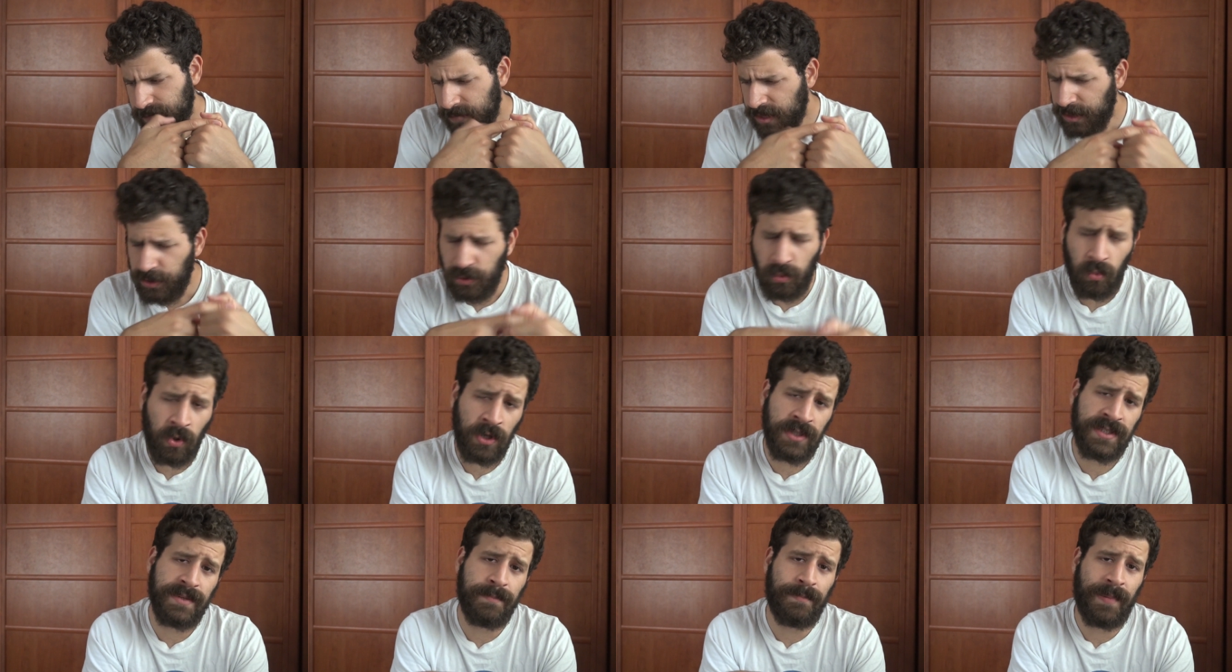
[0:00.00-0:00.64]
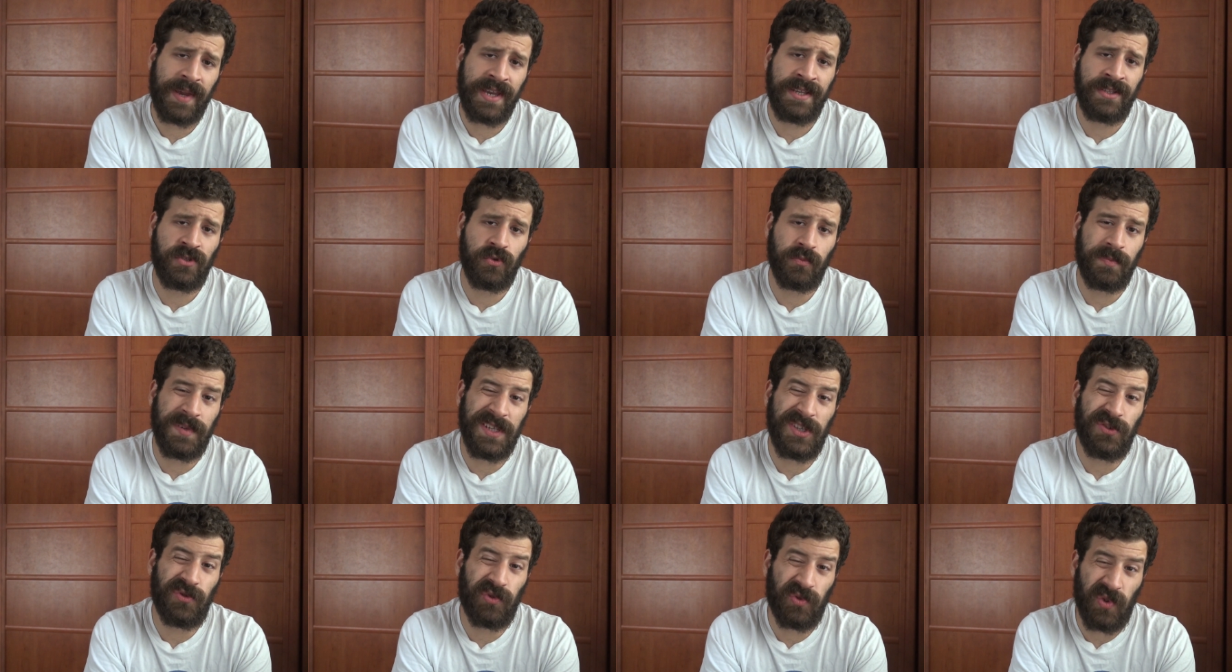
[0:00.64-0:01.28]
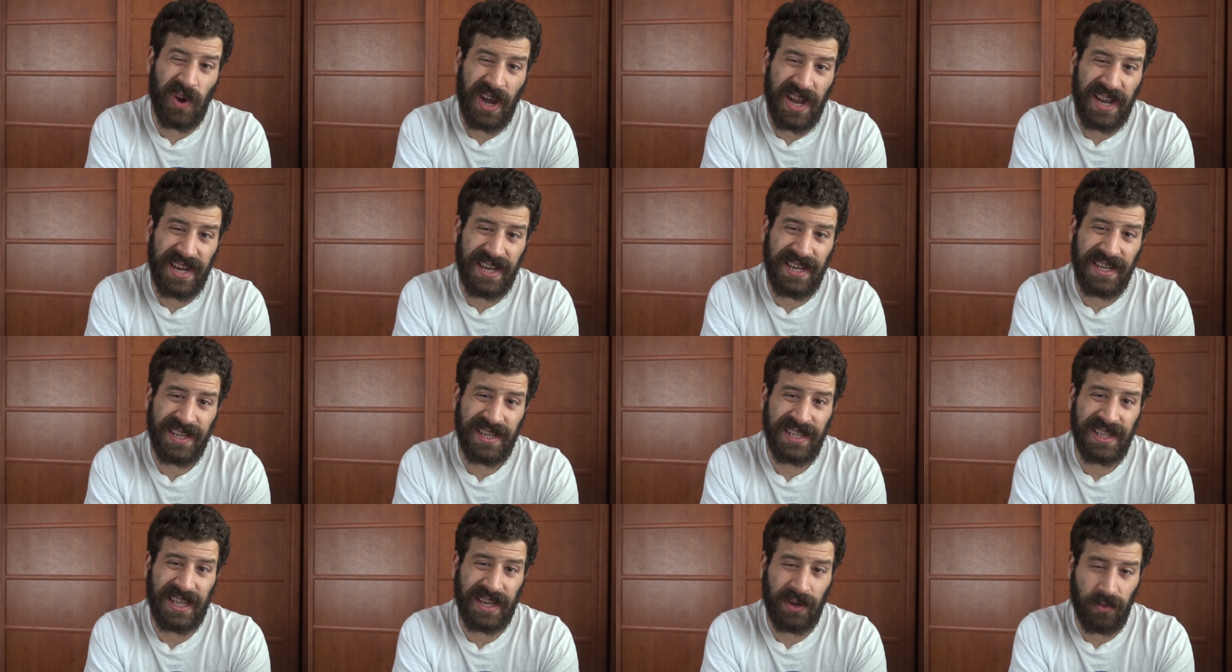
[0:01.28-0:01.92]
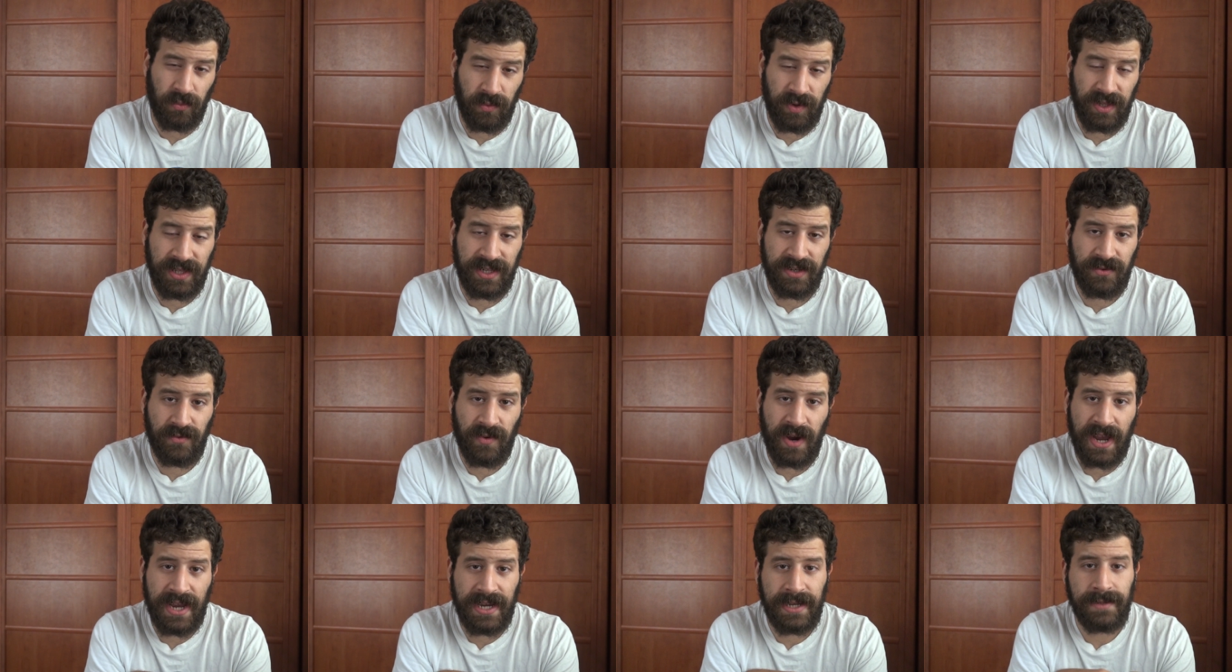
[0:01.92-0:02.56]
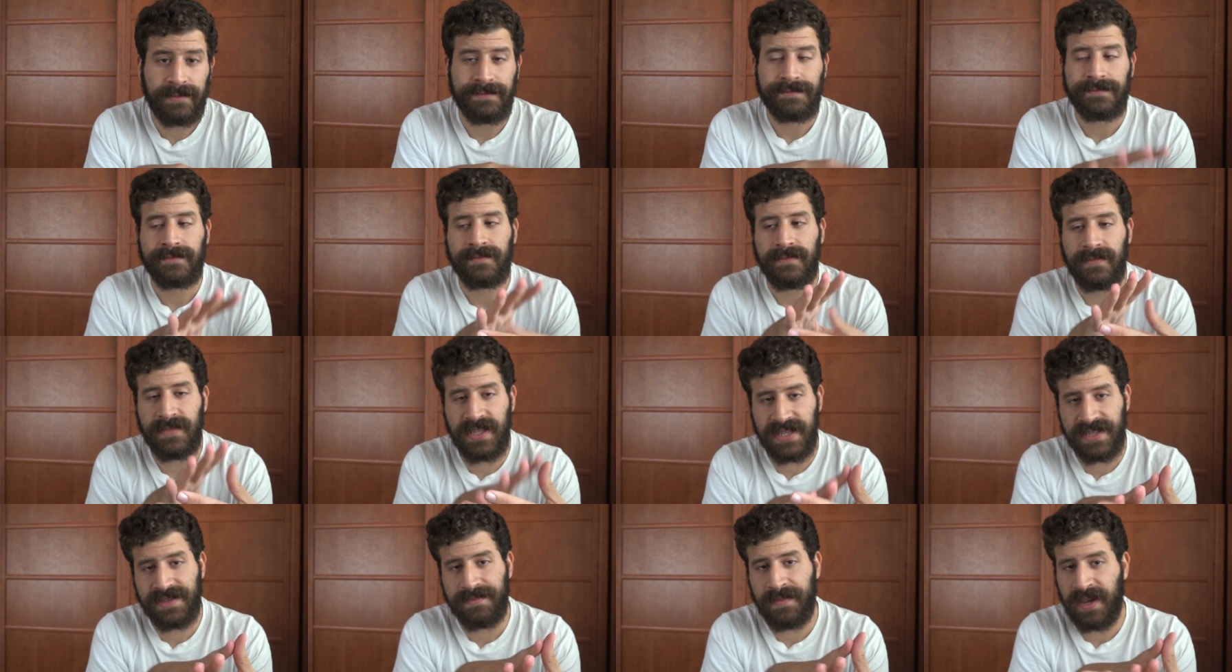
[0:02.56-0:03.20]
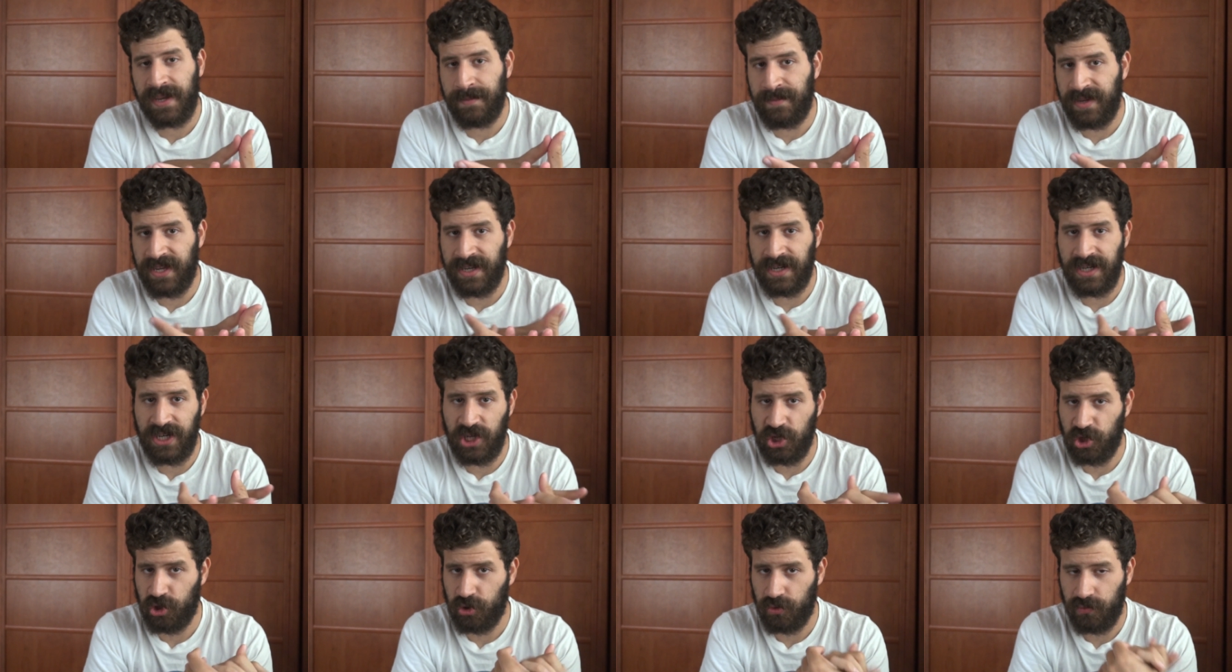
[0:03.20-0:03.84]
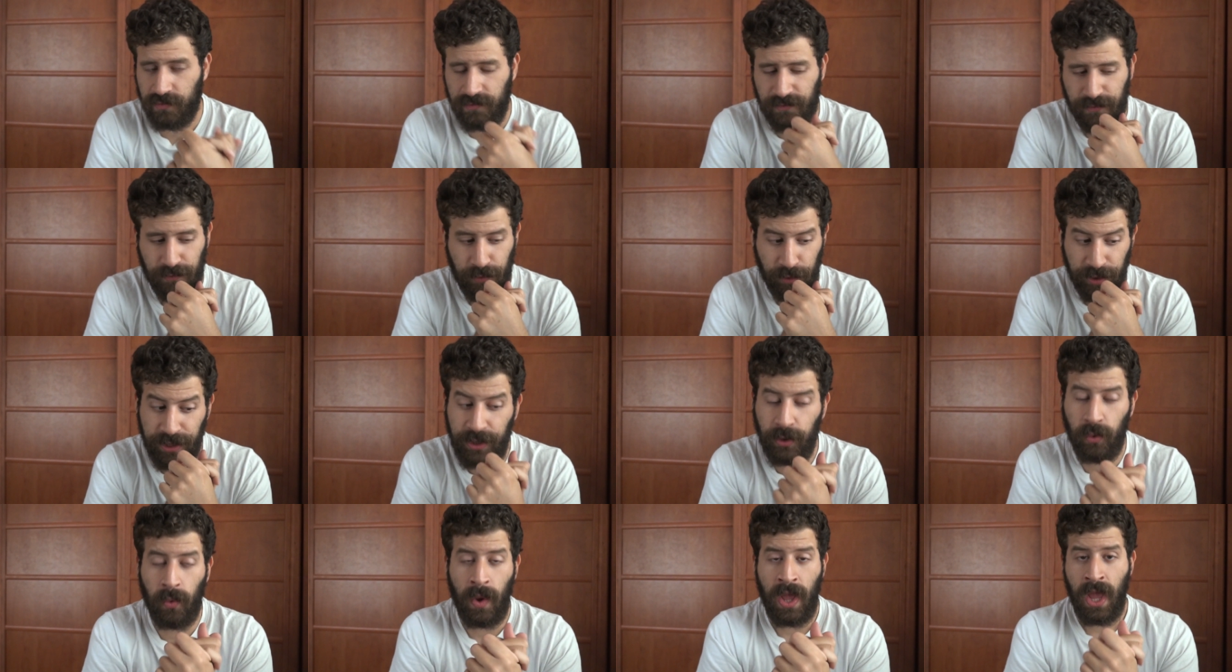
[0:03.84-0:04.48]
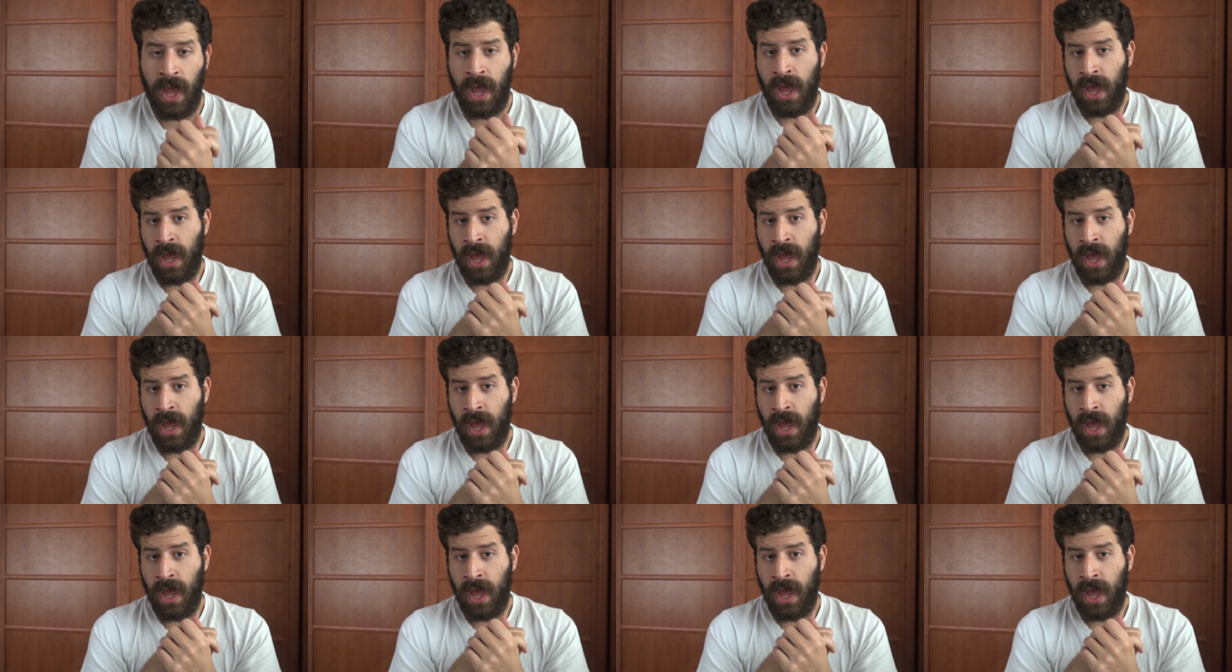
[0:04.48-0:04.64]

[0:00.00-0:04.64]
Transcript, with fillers: you want the paint to be dry, like really dry, this may be an issue for you.